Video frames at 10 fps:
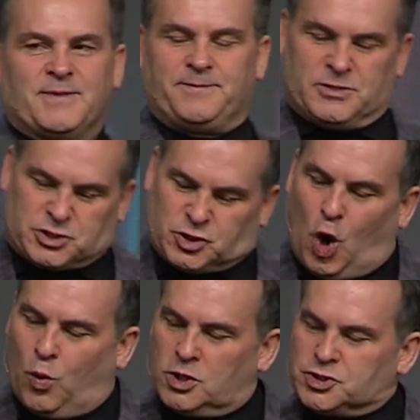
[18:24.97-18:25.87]
that the
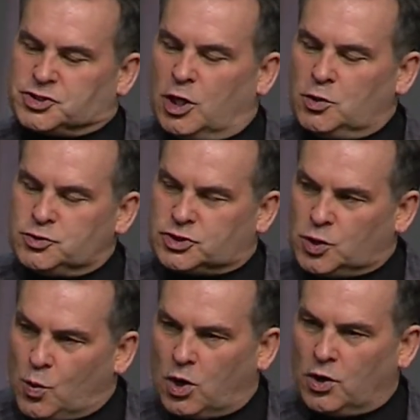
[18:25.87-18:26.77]
sower sows
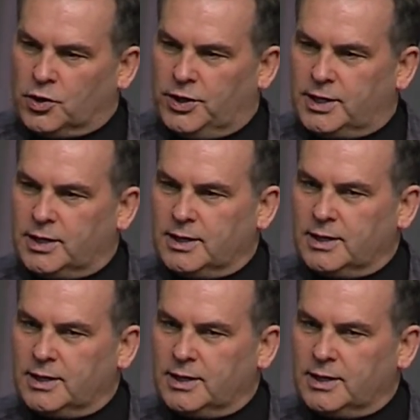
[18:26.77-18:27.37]
the word.